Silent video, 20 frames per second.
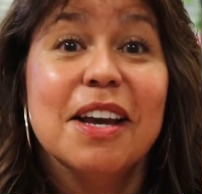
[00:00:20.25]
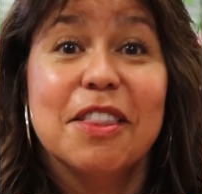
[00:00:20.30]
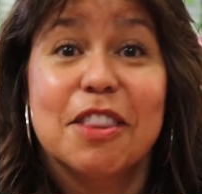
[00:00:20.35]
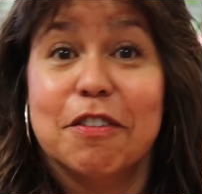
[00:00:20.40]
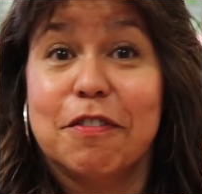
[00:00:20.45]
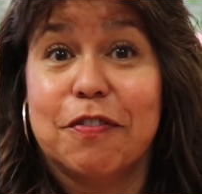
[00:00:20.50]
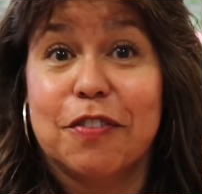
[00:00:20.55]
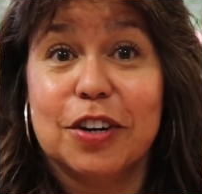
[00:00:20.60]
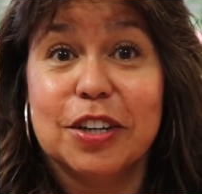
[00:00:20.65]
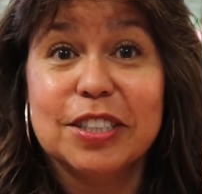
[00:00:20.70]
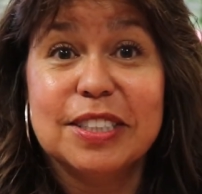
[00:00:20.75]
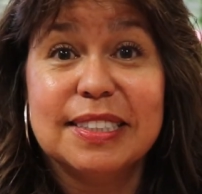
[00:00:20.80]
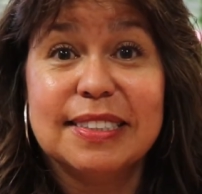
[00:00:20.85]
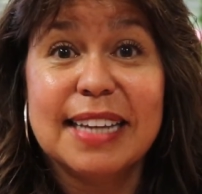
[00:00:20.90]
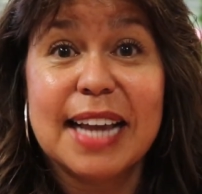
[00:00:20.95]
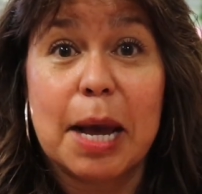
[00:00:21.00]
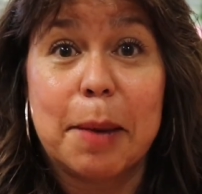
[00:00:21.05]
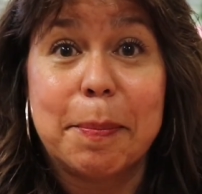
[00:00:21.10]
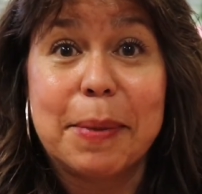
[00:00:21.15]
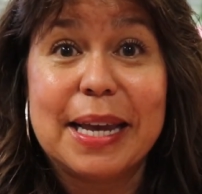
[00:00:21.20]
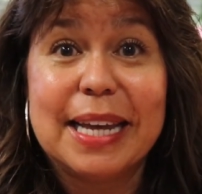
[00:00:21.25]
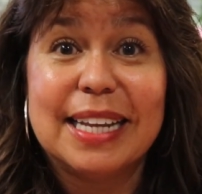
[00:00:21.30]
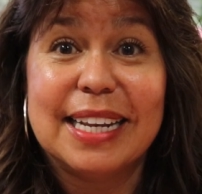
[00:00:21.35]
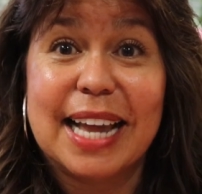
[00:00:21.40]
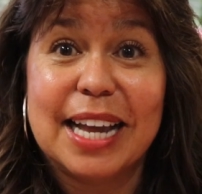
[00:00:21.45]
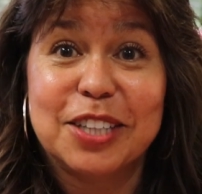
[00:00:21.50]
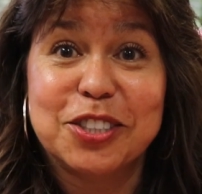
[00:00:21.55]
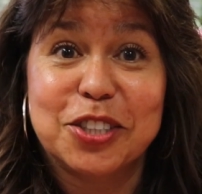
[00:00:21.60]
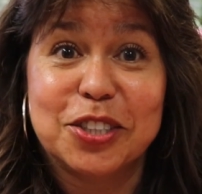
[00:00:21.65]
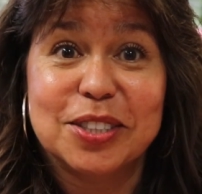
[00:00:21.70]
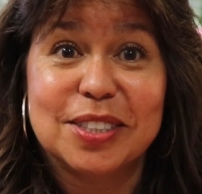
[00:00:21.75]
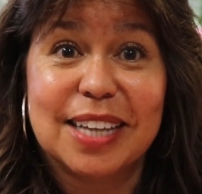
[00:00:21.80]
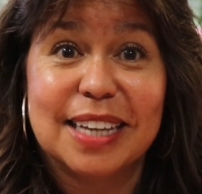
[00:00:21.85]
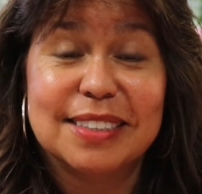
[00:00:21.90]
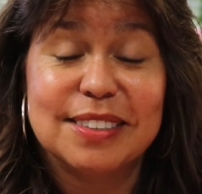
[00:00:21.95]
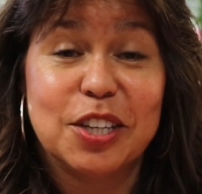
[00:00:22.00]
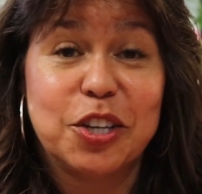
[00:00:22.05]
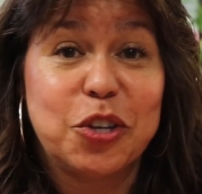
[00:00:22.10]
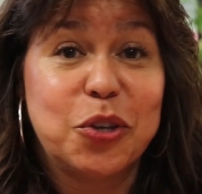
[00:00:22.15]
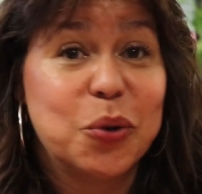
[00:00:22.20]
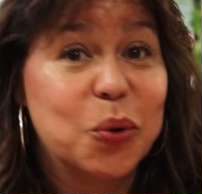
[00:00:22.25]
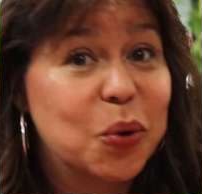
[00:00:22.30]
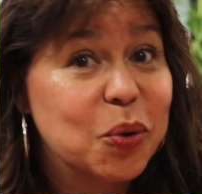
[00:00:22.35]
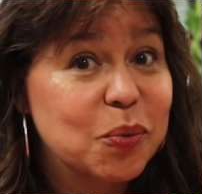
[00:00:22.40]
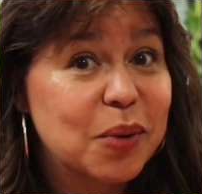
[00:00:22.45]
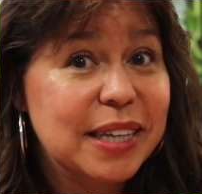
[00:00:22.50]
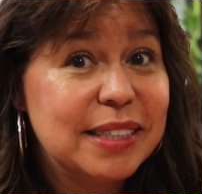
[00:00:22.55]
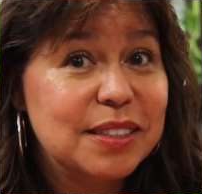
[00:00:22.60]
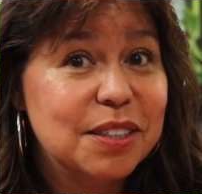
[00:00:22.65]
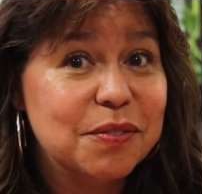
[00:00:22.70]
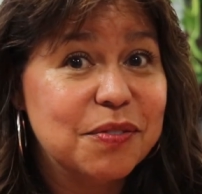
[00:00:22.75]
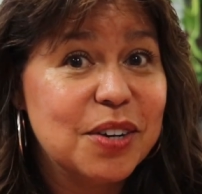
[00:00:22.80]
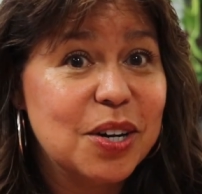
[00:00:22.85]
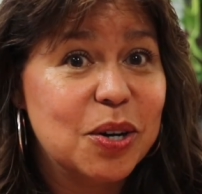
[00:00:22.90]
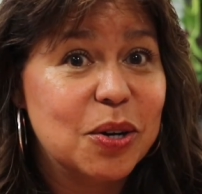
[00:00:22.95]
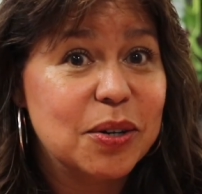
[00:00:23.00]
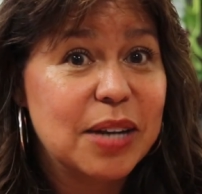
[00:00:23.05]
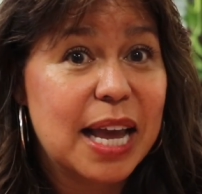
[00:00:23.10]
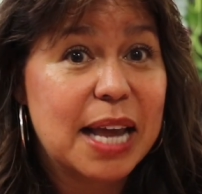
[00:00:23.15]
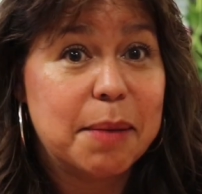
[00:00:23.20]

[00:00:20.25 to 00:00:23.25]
The first step in exercising your right to vote